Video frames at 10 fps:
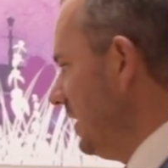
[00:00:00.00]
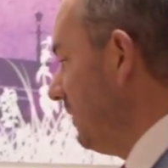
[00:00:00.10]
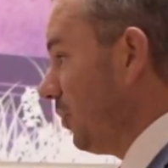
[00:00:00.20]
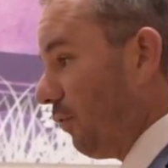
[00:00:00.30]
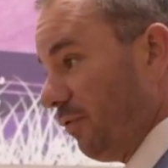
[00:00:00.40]

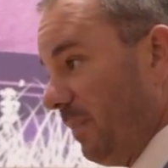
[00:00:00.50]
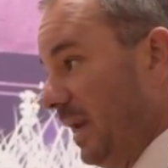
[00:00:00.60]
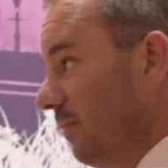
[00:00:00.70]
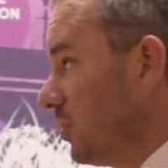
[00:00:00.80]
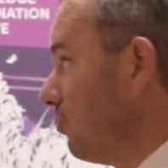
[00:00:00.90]
If you're not
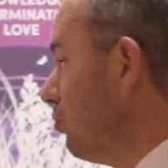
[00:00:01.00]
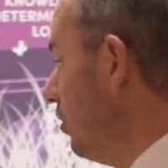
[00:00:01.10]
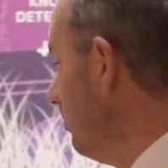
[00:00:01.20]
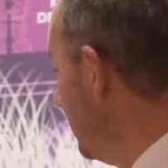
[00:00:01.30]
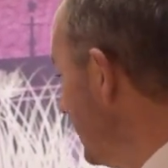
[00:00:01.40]
familiar with the
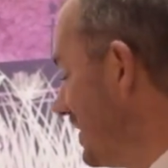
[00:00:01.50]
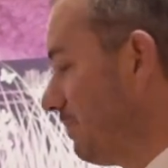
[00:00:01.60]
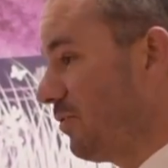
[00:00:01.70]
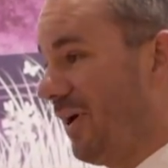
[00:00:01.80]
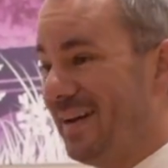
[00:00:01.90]
room, it's a bright,